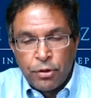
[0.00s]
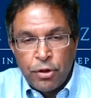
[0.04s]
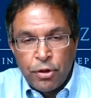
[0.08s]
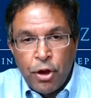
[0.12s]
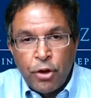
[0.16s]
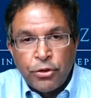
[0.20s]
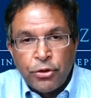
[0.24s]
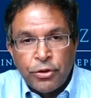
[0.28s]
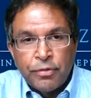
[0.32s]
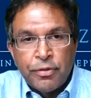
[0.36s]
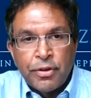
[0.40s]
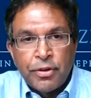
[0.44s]

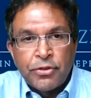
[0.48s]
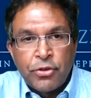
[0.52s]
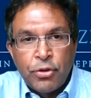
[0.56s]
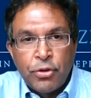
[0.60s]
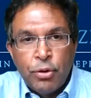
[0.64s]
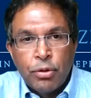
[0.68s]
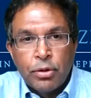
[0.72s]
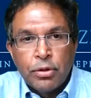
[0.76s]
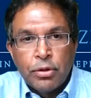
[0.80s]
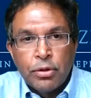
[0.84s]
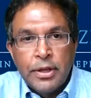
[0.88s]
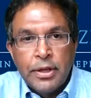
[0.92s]
for those of
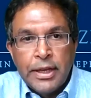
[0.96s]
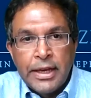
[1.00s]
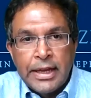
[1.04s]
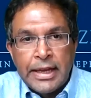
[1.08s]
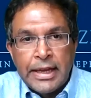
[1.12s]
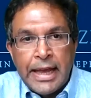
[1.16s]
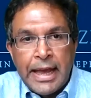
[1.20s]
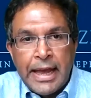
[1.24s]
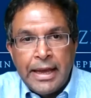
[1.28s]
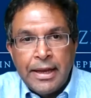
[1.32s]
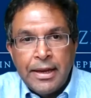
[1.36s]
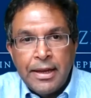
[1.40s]
us who are
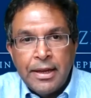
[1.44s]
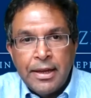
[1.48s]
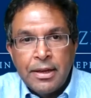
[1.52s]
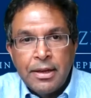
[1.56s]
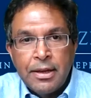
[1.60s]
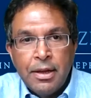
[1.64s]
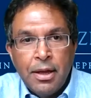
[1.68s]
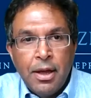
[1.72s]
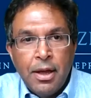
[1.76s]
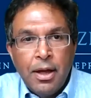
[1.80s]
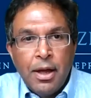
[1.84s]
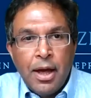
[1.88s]

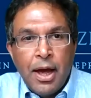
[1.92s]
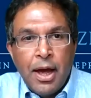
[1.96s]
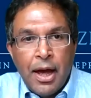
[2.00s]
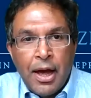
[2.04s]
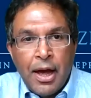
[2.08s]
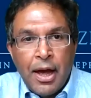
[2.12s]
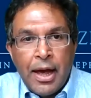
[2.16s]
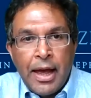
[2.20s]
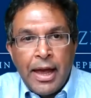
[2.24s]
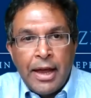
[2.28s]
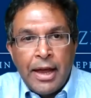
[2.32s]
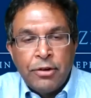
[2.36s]
litigating
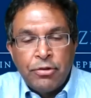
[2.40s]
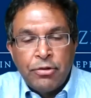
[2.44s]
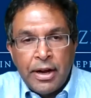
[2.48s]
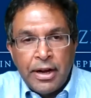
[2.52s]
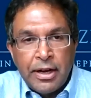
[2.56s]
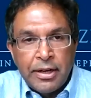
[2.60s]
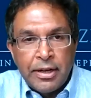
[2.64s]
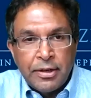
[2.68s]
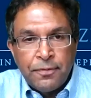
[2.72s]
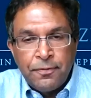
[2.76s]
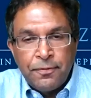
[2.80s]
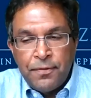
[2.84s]
and
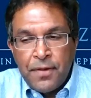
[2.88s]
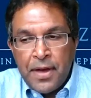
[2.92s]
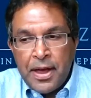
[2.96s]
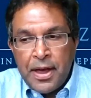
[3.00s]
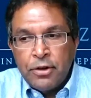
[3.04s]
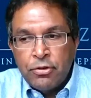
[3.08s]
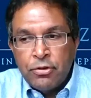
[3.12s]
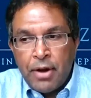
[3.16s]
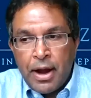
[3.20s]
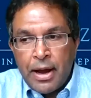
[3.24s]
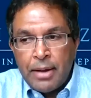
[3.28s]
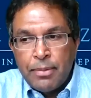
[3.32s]
trying to
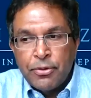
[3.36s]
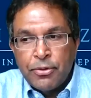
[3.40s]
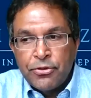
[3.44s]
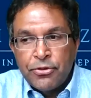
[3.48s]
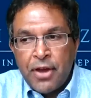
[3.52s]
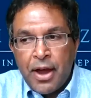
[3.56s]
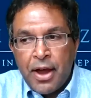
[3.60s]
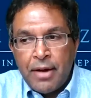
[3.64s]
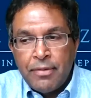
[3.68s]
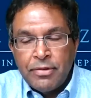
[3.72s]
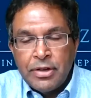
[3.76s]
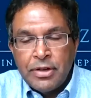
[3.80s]
defend
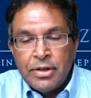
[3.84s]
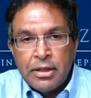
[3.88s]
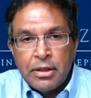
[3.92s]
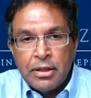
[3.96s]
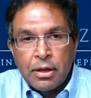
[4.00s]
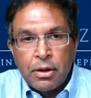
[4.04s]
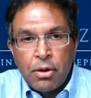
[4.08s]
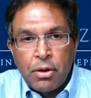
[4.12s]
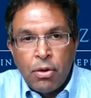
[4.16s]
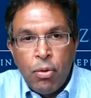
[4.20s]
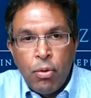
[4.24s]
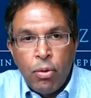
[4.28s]
tribal
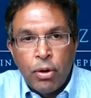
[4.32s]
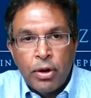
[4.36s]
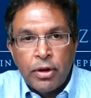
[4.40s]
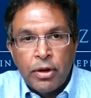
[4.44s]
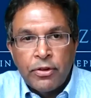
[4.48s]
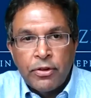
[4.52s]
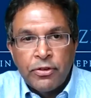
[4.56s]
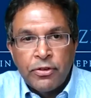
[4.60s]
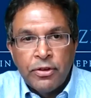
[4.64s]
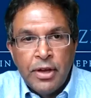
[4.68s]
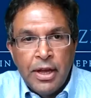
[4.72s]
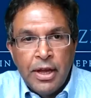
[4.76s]
sovereignty in the
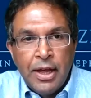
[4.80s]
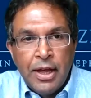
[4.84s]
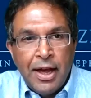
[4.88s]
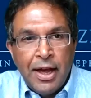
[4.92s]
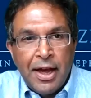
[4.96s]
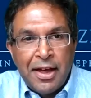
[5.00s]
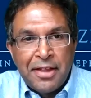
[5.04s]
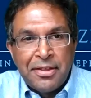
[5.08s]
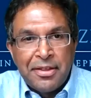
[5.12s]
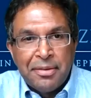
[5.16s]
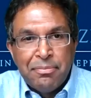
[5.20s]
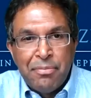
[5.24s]
courts,
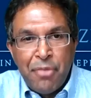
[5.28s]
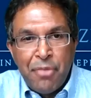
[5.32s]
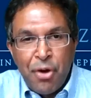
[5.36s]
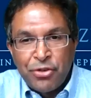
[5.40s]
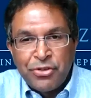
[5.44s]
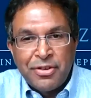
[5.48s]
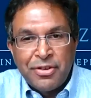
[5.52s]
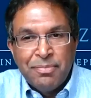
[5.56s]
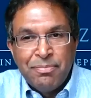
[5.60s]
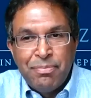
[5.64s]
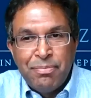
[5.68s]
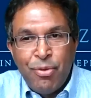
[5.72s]
the
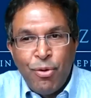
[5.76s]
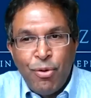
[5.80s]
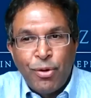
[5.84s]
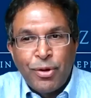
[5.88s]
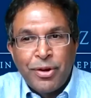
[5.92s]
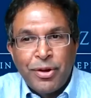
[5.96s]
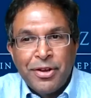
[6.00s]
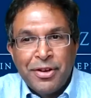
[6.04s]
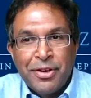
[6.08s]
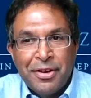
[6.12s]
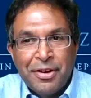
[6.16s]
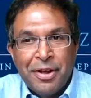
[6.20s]
most
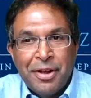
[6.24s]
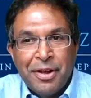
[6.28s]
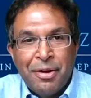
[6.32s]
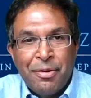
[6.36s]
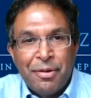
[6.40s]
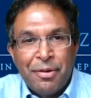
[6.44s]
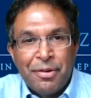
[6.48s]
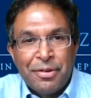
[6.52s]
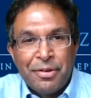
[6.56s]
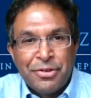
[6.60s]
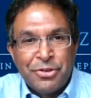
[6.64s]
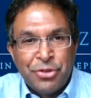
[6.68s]
important
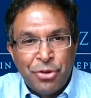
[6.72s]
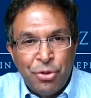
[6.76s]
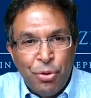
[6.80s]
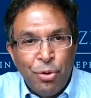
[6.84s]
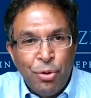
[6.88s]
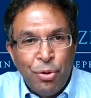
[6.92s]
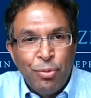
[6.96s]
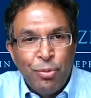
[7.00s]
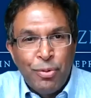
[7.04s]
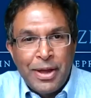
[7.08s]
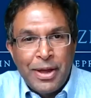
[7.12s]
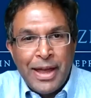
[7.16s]

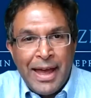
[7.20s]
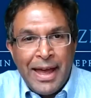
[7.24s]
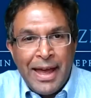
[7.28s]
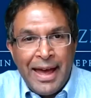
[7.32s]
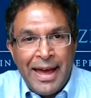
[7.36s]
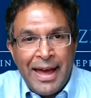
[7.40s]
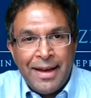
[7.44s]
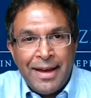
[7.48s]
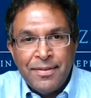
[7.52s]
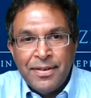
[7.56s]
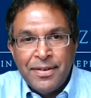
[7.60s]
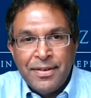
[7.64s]
tool we
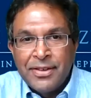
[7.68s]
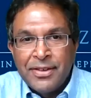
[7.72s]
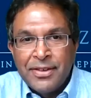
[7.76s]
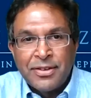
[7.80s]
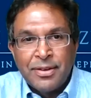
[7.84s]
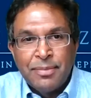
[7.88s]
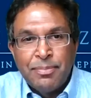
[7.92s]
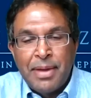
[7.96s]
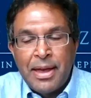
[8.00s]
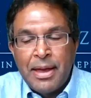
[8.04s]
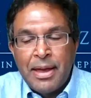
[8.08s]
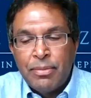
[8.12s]
have
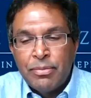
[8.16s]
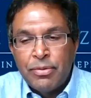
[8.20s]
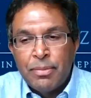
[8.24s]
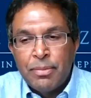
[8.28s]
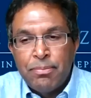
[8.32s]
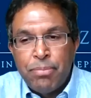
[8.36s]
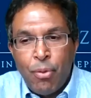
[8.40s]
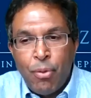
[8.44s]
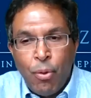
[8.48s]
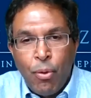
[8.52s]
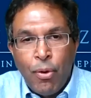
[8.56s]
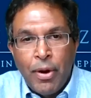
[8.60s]
is to be
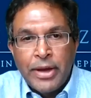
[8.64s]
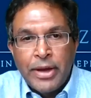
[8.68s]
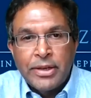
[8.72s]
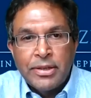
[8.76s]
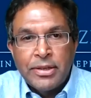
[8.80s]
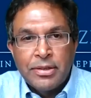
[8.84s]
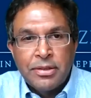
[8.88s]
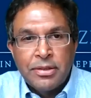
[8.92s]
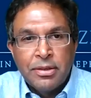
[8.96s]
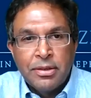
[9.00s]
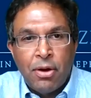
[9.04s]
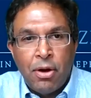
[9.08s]
able to
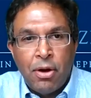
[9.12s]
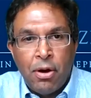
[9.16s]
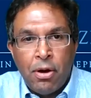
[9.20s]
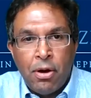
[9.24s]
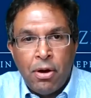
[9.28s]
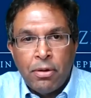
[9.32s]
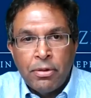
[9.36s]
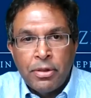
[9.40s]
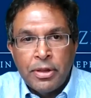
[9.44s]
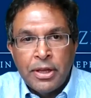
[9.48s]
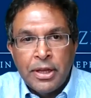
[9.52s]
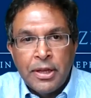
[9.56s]
point to
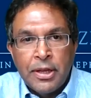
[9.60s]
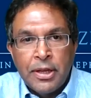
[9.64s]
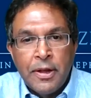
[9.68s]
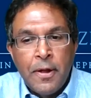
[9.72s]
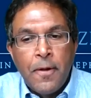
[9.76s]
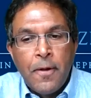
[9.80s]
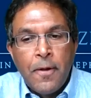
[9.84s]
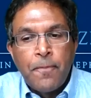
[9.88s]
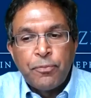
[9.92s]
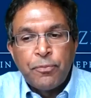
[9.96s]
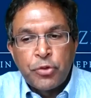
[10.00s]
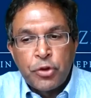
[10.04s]
all
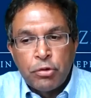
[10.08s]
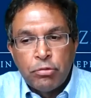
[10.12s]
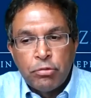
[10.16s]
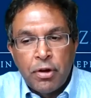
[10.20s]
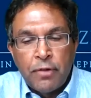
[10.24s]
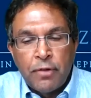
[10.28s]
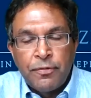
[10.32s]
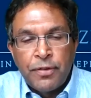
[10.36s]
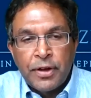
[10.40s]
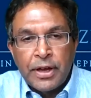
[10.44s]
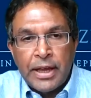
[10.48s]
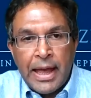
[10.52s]
the
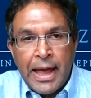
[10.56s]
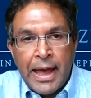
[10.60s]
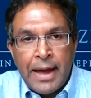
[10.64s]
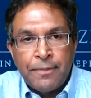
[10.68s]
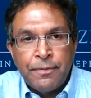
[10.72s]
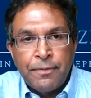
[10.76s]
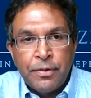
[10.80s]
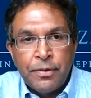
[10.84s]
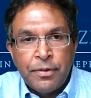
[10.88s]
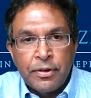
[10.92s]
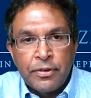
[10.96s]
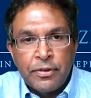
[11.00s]
terrific
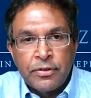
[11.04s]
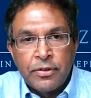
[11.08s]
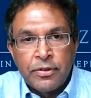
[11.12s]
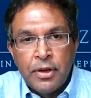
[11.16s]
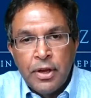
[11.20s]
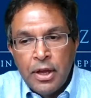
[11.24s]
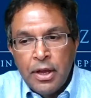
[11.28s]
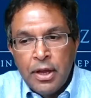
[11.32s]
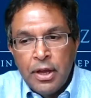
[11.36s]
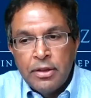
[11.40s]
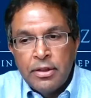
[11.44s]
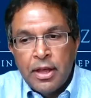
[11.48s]

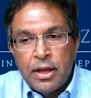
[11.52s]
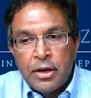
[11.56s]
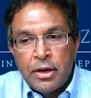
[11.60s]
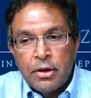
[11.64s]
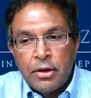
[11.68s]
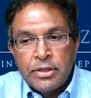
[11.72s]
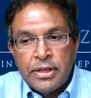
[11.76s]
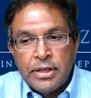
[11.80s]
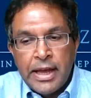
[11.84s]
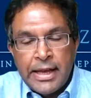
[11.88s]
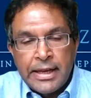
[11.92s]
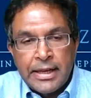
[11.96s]
efforts
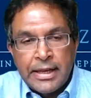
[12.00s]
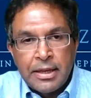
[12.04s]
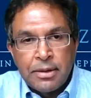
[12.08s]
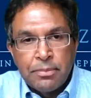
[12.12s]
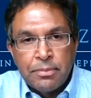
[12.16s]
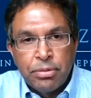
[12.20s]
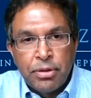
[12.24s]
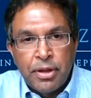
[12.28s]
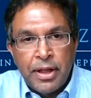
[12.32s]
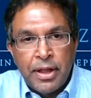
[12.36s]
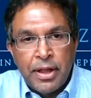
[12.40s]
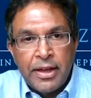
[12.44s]
that are
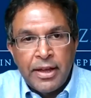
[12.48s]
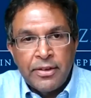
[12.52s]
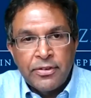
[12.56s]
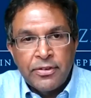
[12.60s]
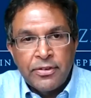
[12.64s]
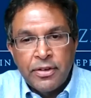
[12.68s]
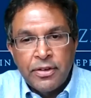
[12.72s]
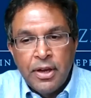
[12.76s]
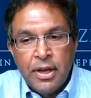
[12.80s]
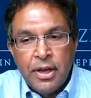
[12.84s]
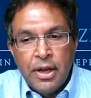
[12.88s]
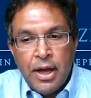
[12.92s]
taking
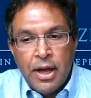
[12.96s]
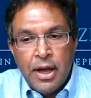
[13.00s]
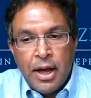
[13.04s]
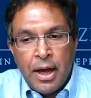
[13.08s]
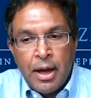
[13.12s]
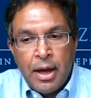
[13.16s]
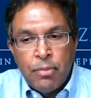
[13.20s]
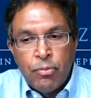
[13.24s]
place